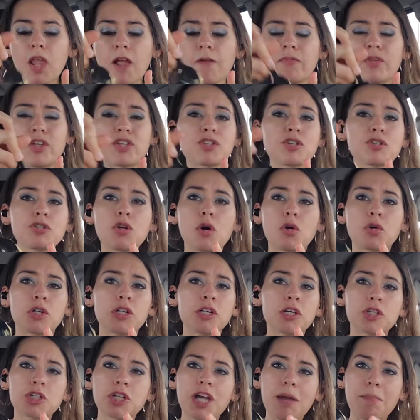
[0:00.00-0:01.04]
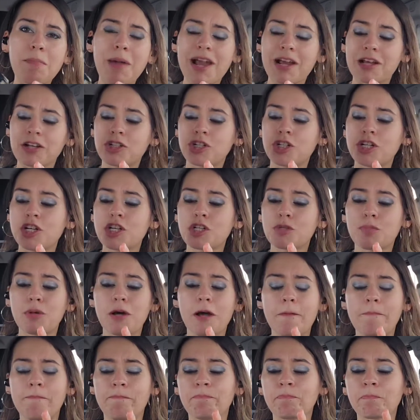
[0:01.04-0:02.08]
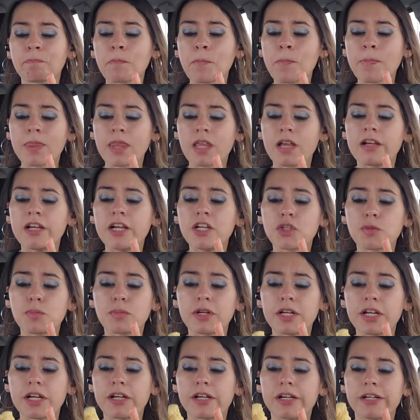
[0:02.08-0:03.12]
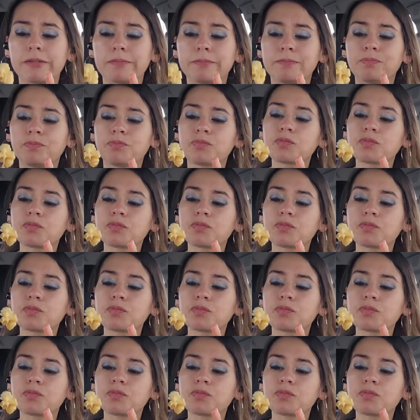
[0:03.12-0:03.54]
This is no Cook Shack mac and cheese, but it's pretty good.